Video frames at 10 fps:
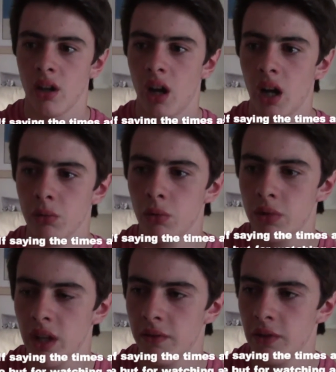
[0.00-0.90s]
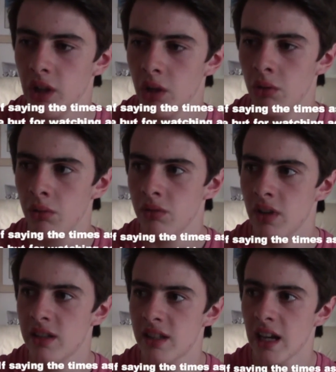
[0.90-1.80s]
I will give you
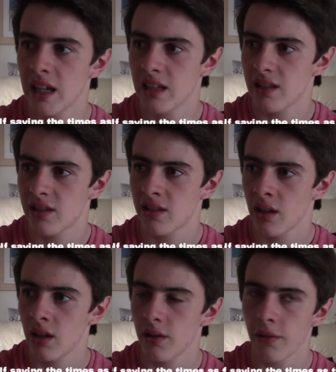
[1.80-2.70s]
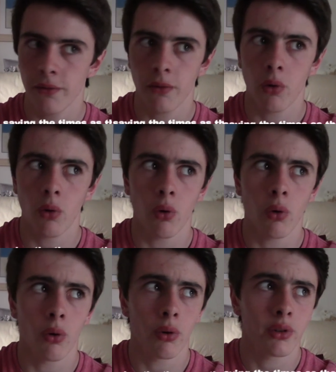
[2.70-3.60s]
the dates
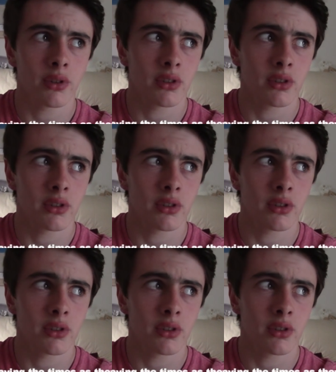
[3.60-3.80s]
for